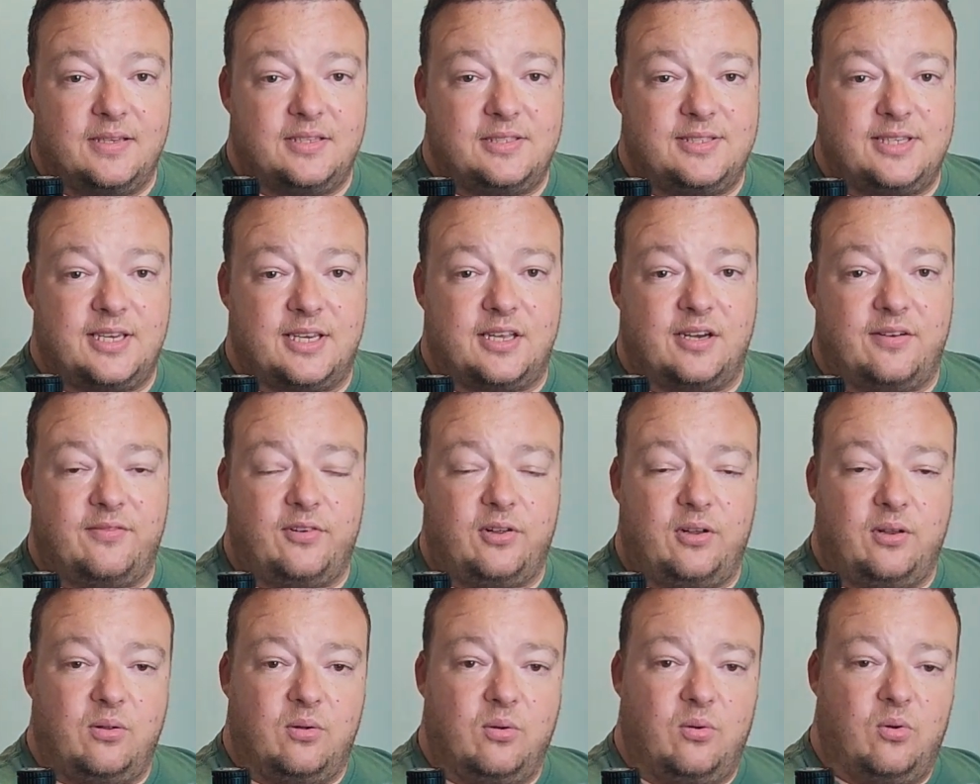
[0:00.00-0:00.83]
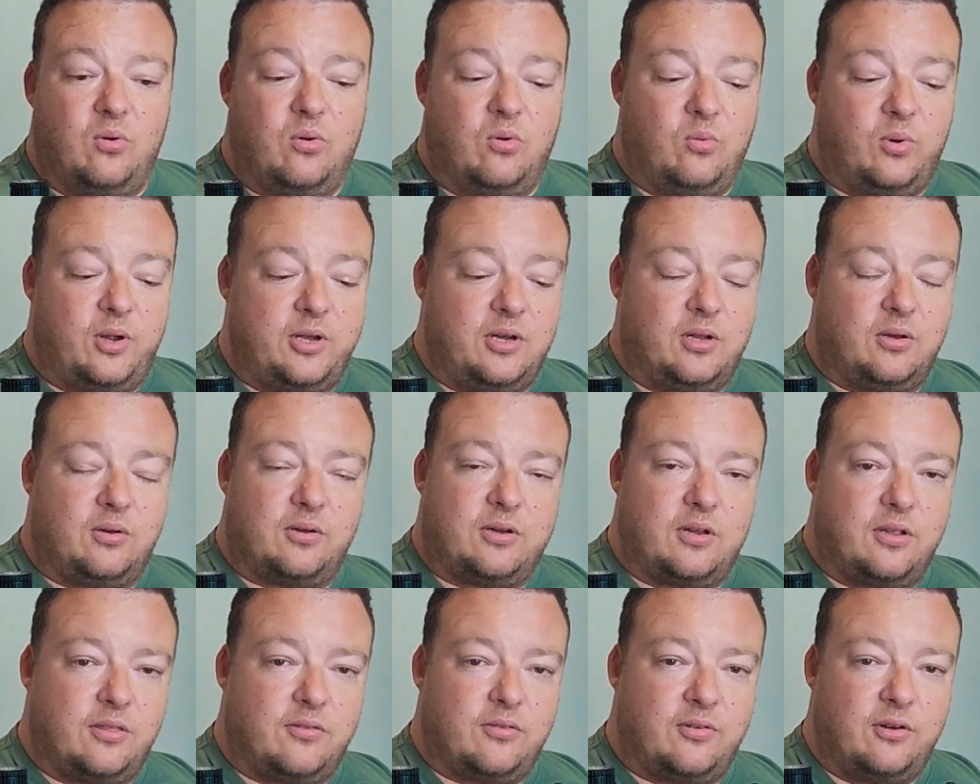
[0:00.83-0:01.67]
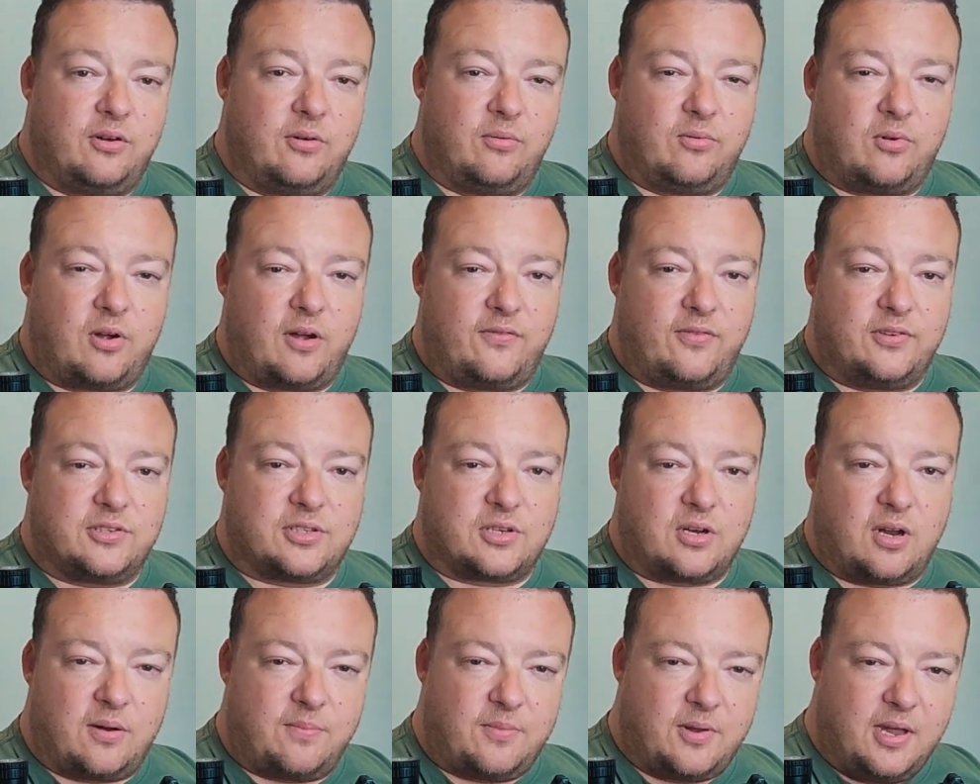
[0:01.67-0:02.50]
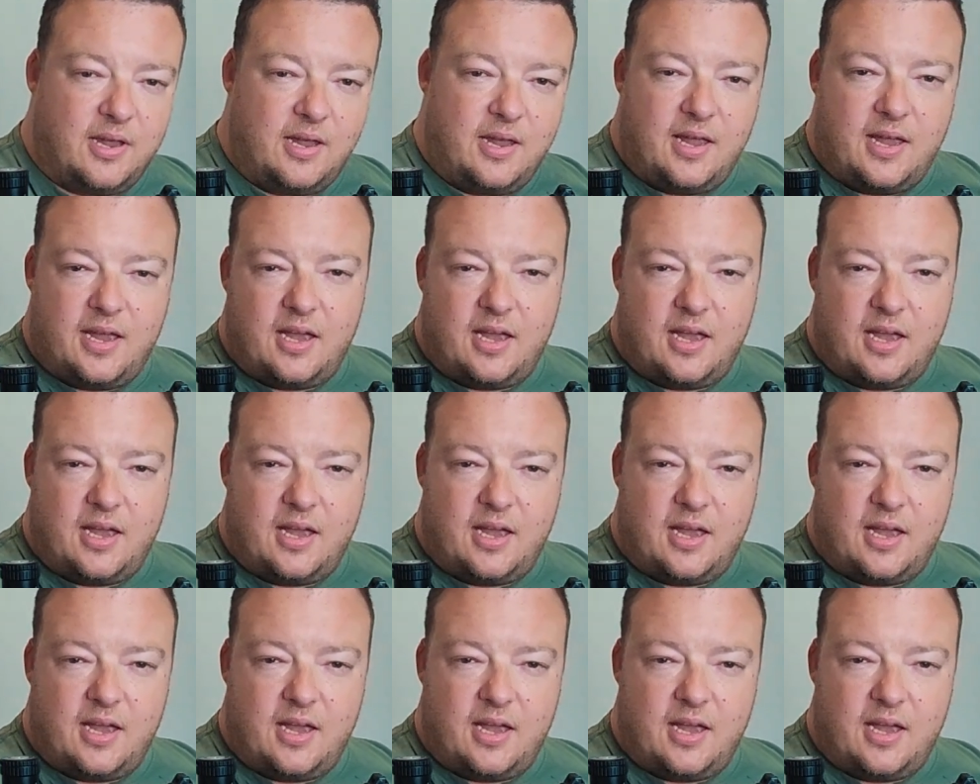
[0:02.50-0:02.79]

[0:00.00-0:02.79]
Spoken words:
Second of all, when you're looking through your rifle scope